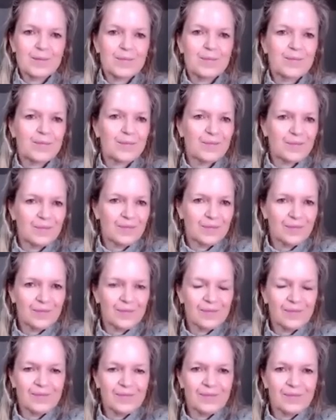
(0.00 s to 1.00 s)

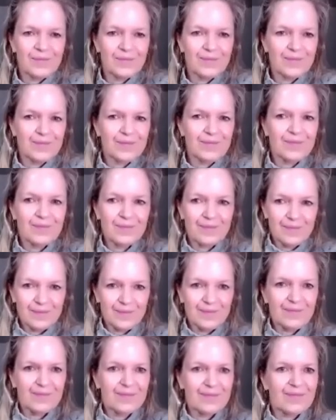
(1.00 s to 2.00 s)

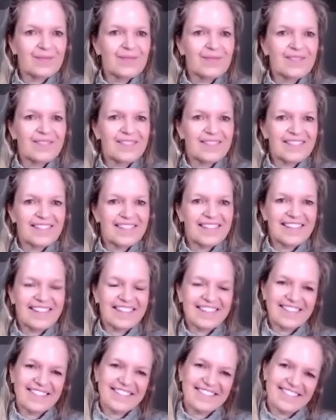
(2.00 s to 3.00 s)

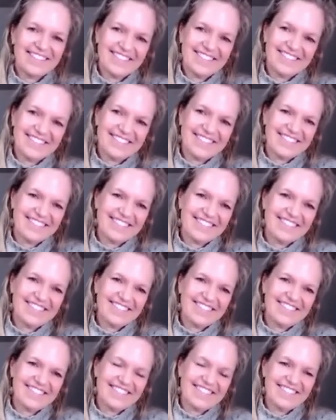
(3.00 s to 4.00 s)

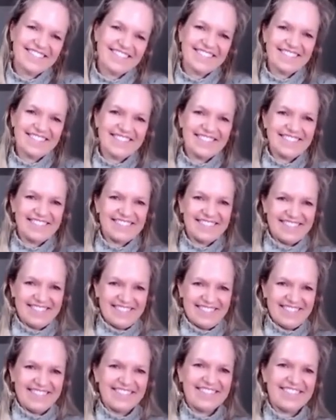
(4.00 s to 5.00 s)

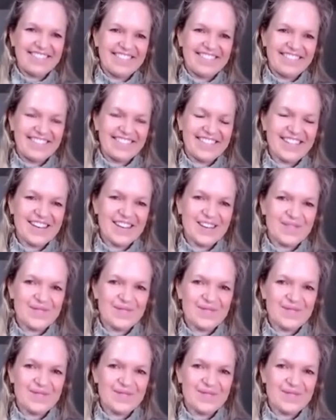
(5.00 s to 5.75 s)
(silent)